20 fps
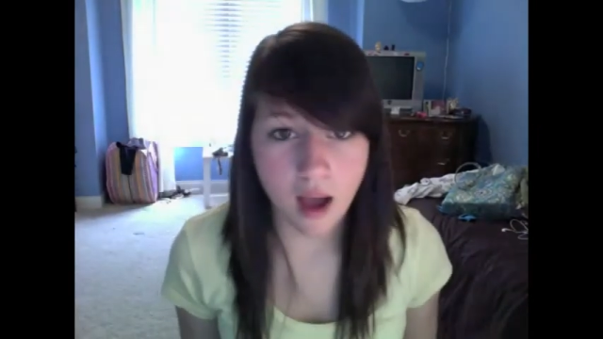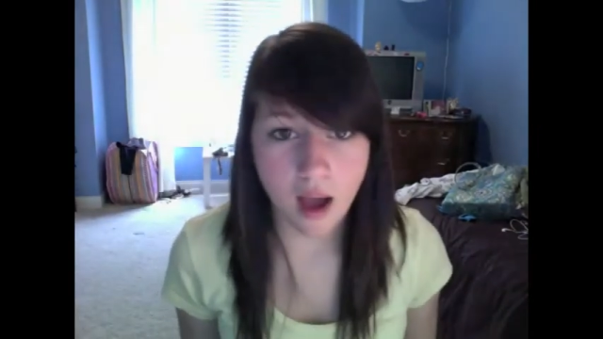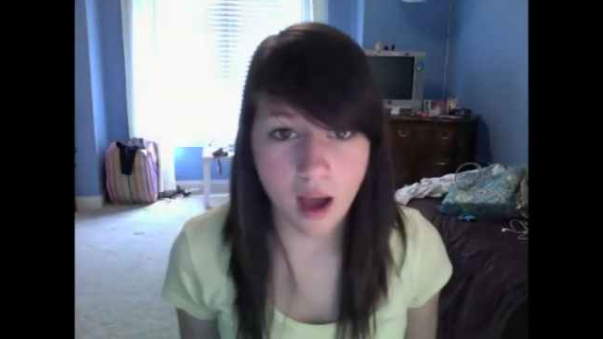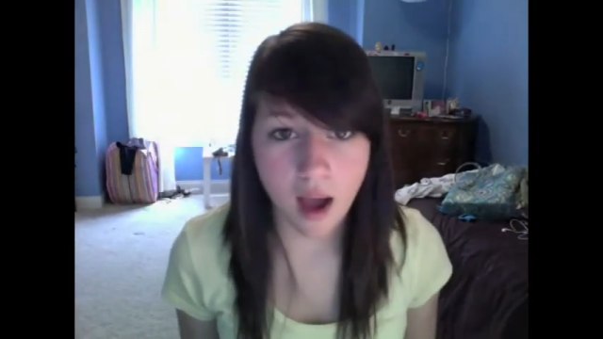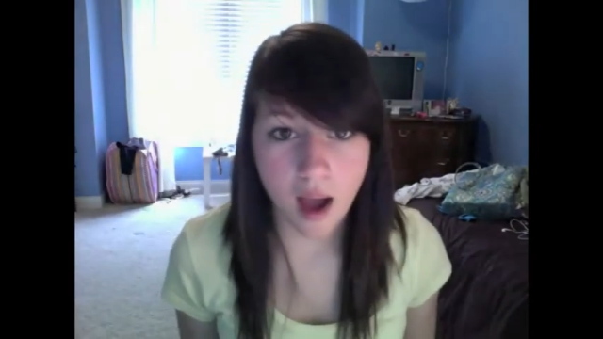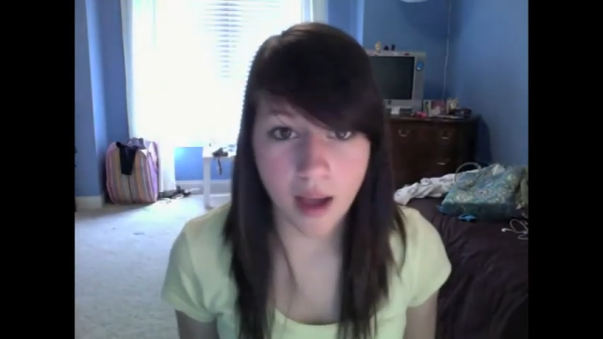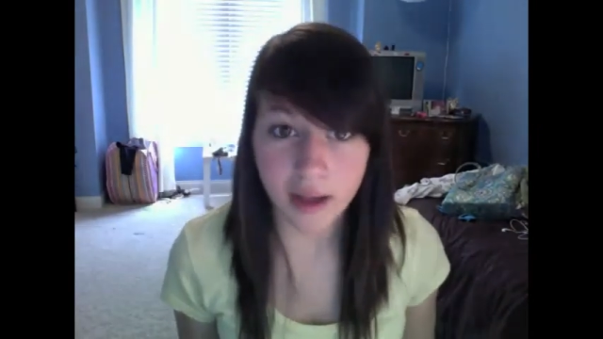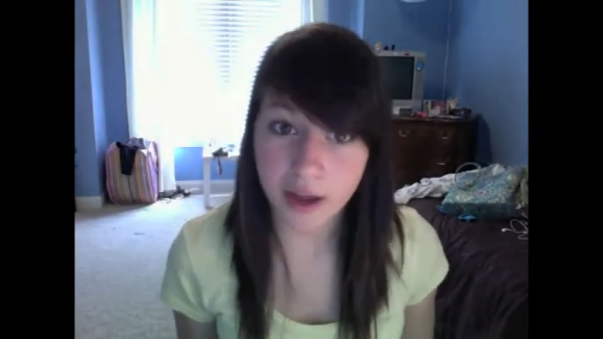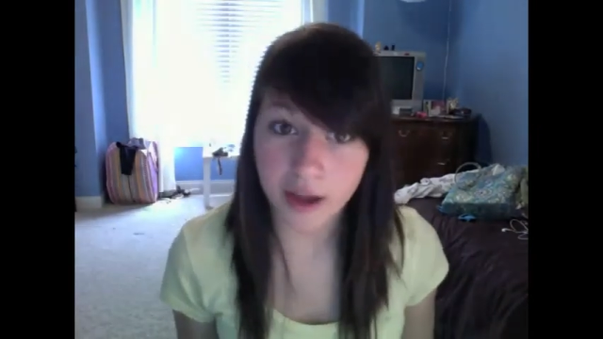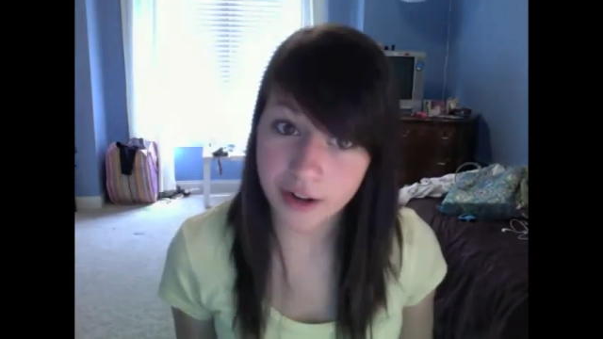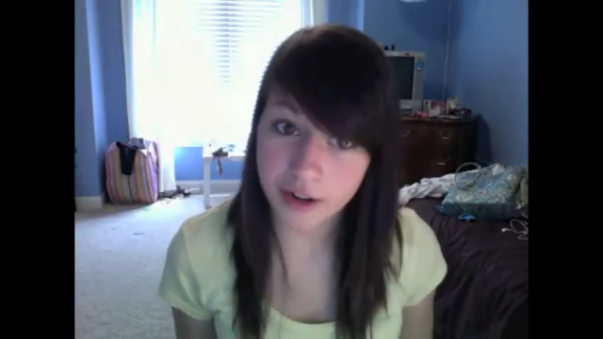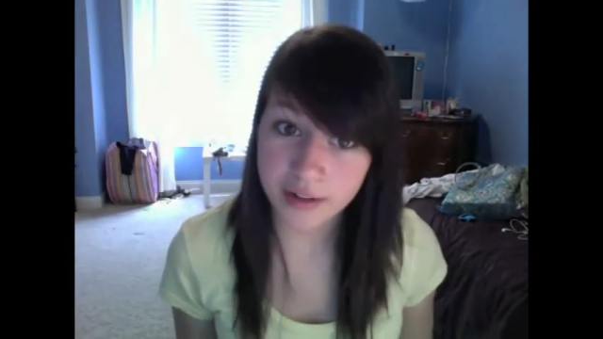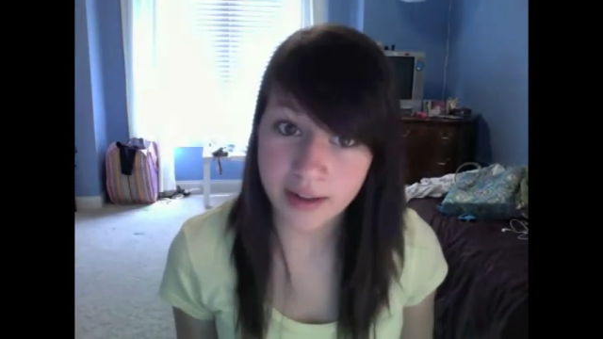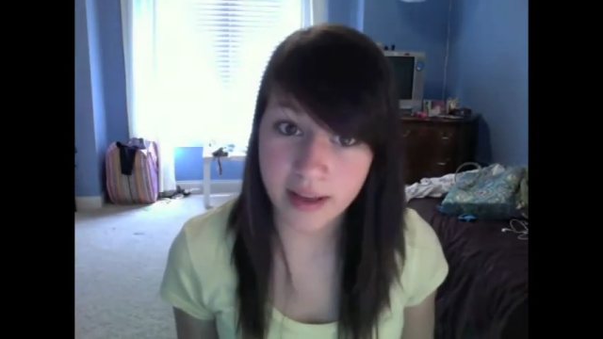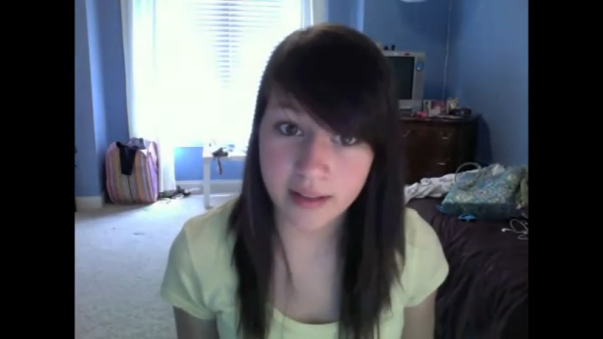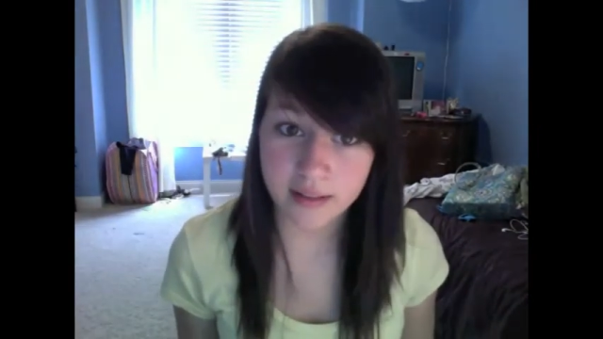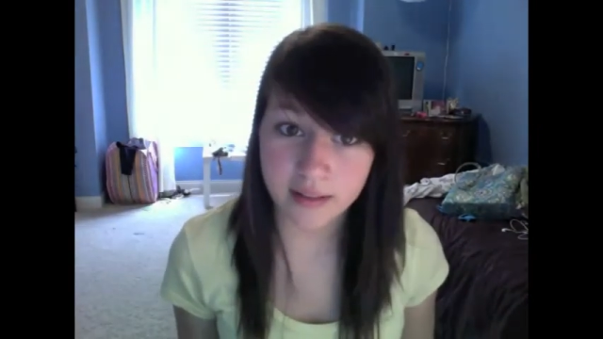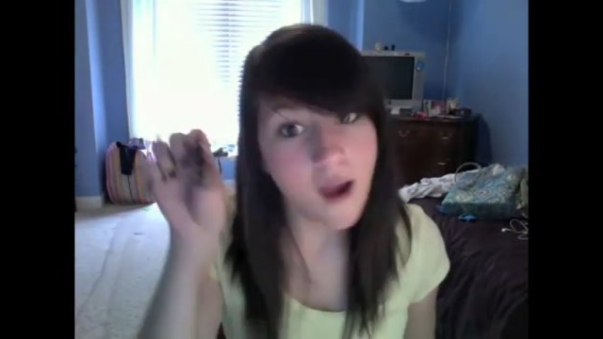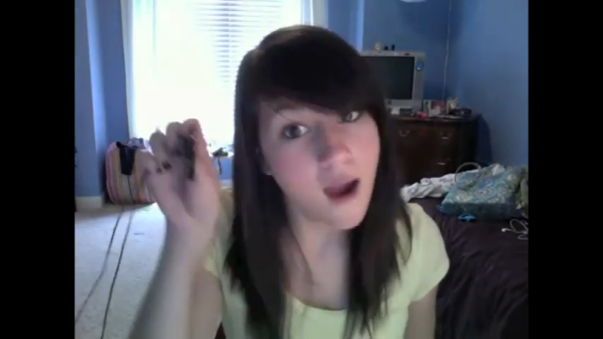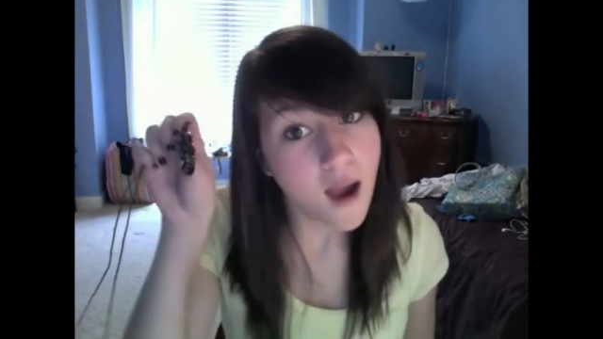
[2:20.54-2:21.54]
I got a
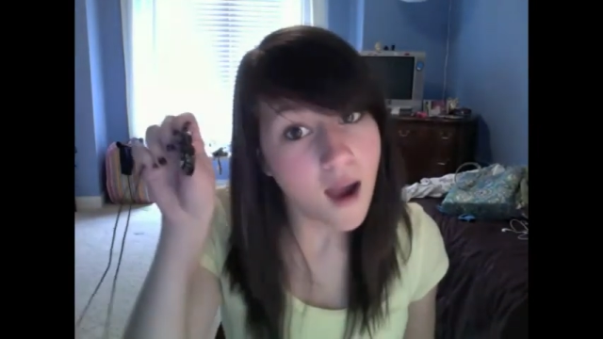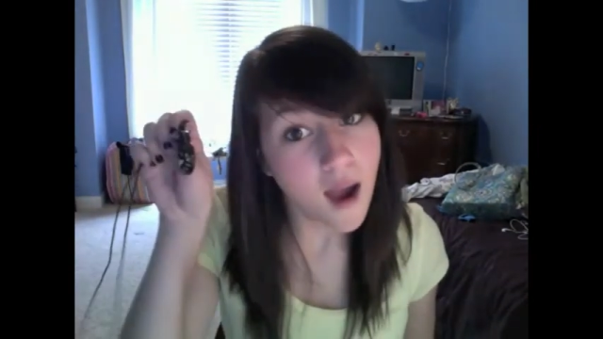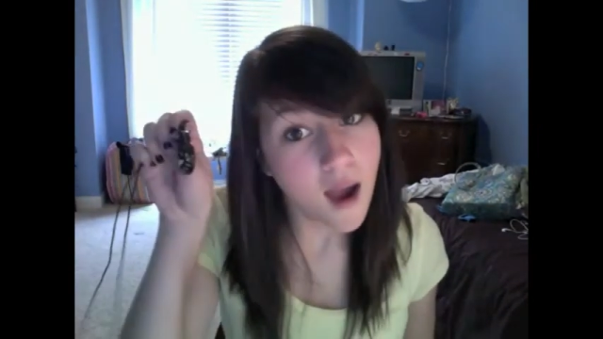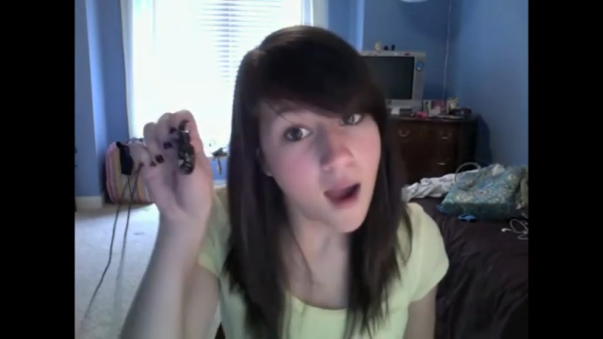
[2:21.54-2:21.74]
necklace.